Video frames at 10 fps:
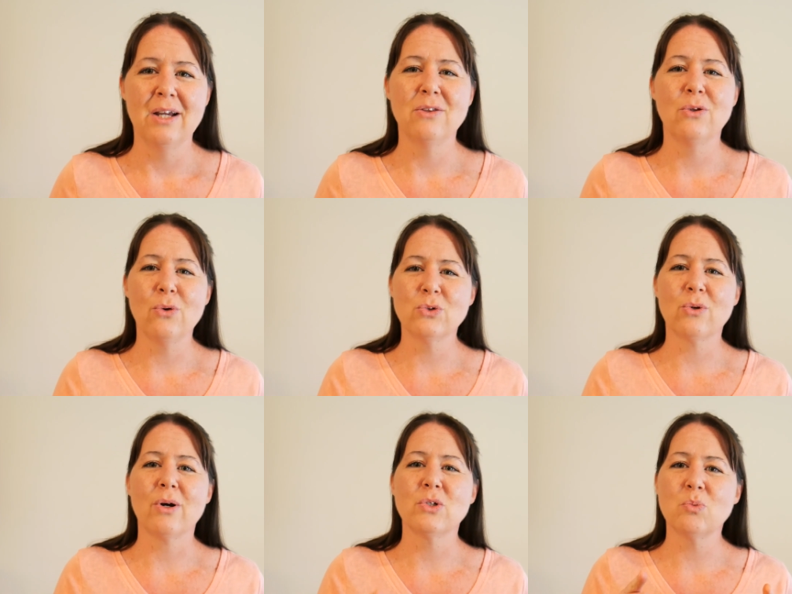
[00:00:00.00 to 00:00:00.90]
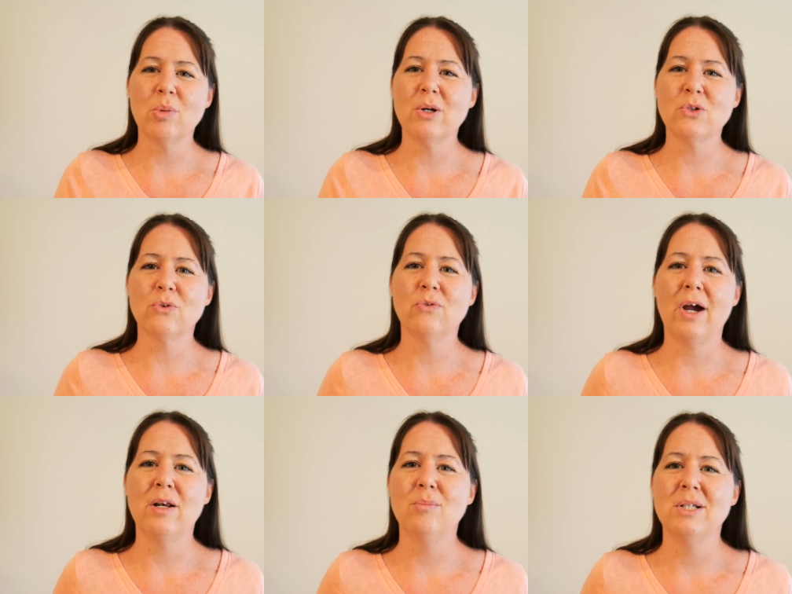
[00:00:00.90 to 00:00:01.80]
Those are our spiritual
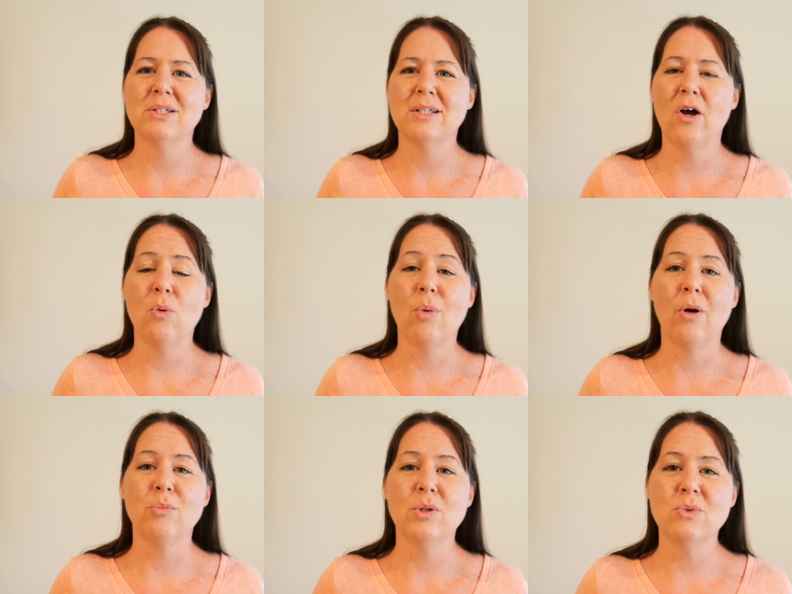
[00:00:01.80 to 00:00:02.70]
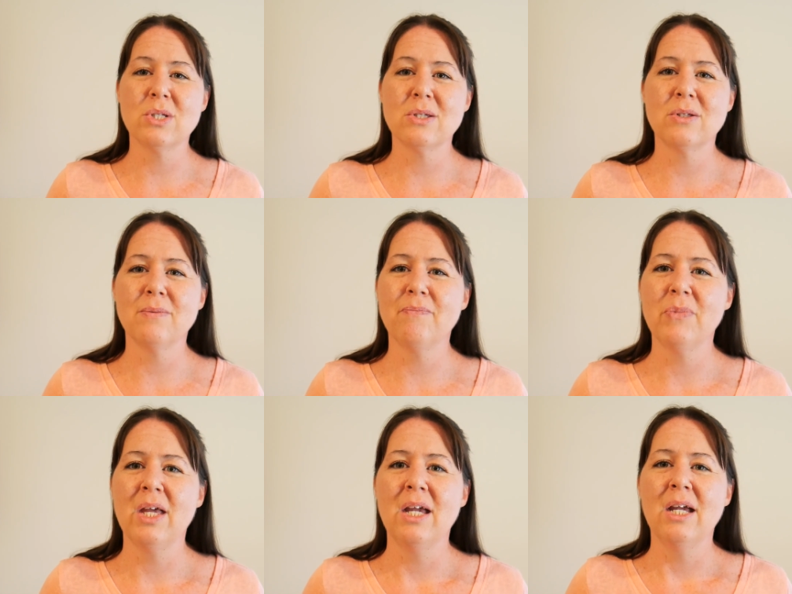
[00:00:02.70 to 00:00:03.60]
vitamins to help our immune system.
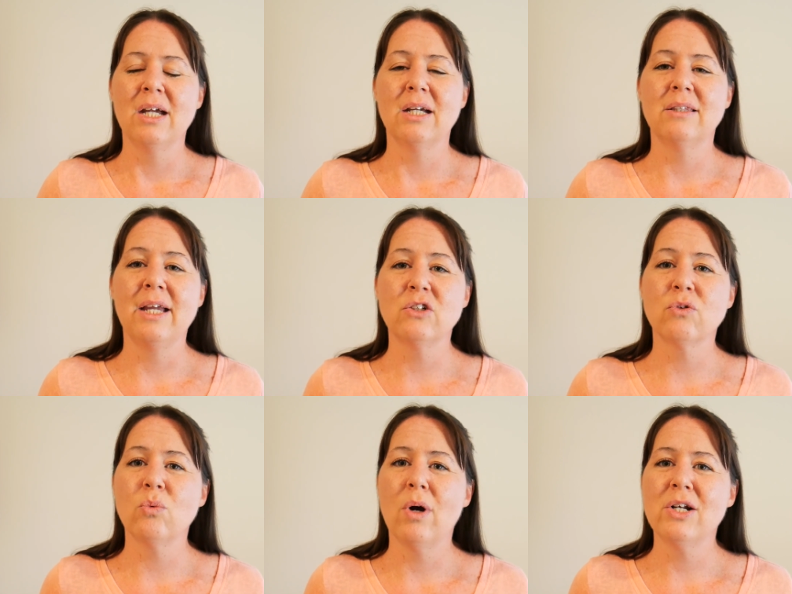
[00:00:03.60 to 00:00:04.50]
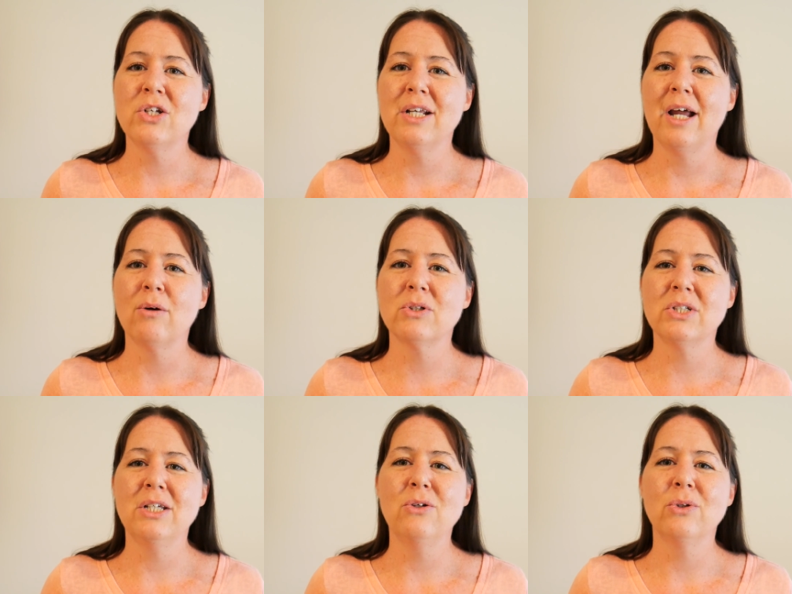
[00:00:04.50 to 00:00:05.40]
Thanks for watching. I will
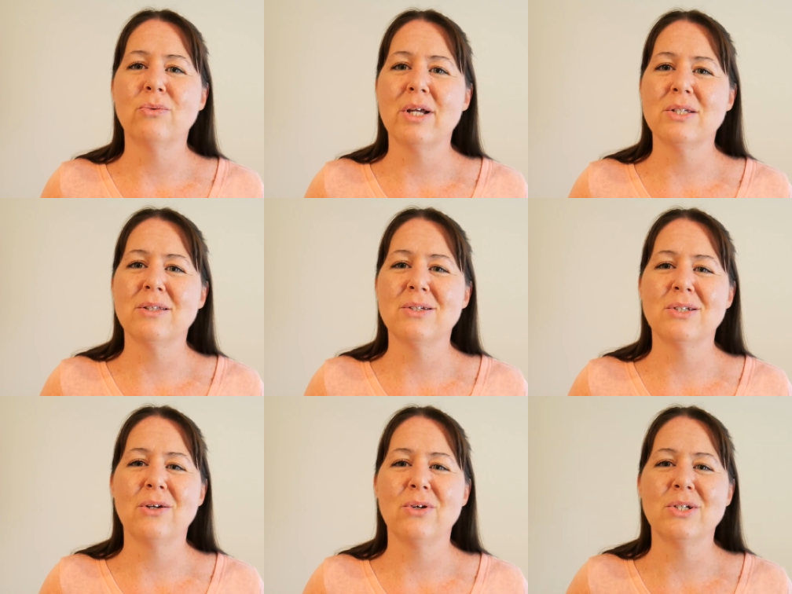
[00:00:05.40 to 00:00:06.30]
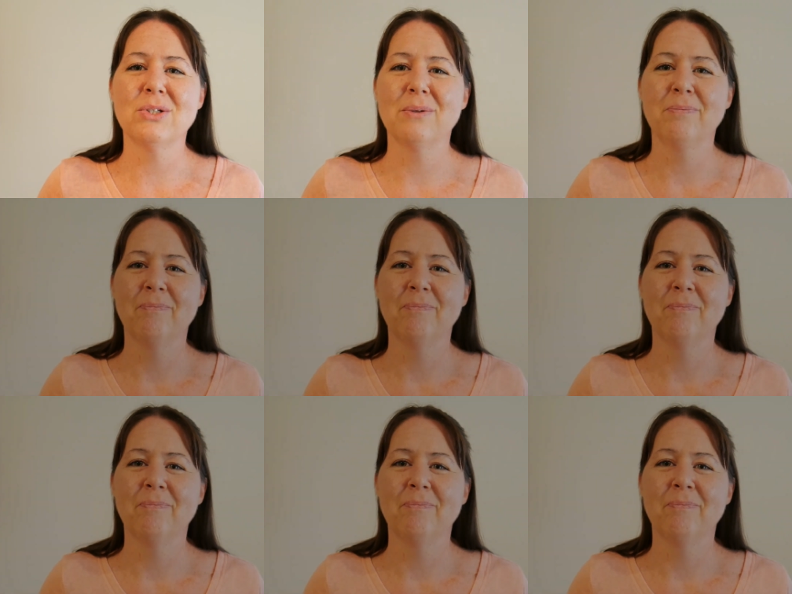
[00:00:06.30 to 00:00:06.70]
see you in the rest of the series.